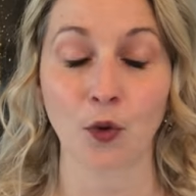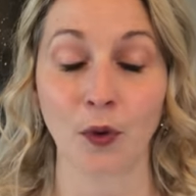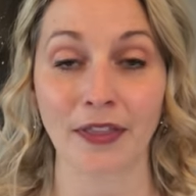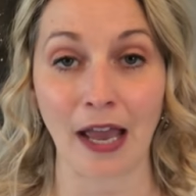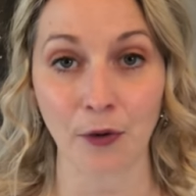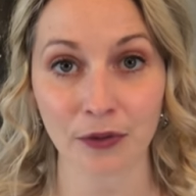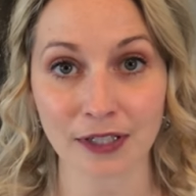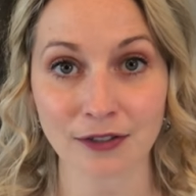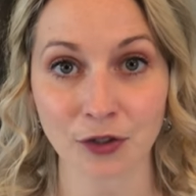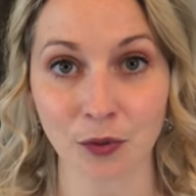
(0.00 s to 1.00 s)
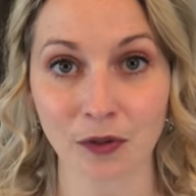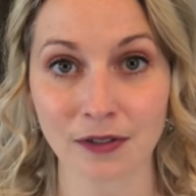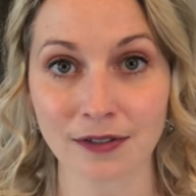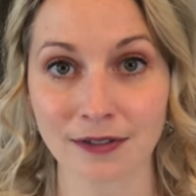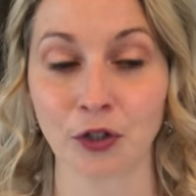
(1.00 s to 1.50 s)
Without these
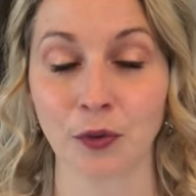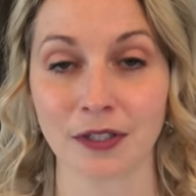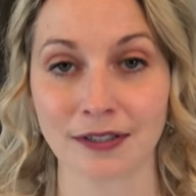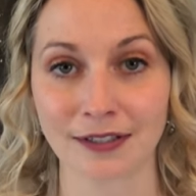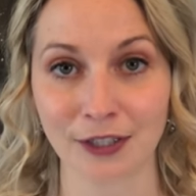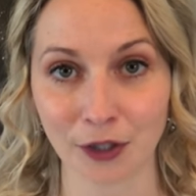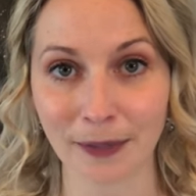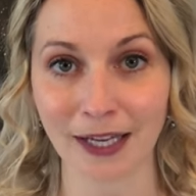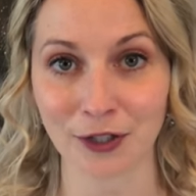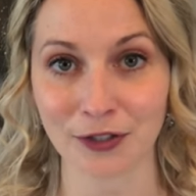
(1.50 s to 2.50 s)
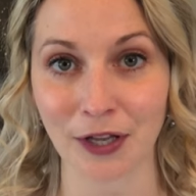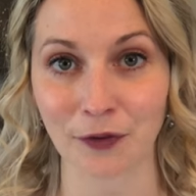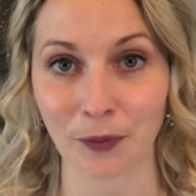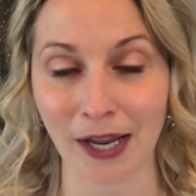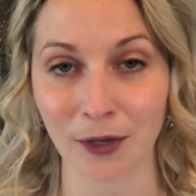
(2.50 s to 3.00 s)
tools, you can still make yourself
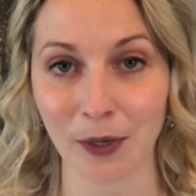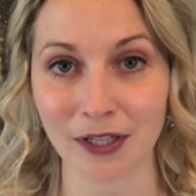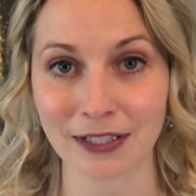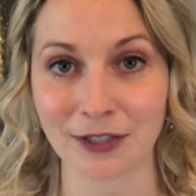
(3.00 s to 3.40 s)
a rag quilt.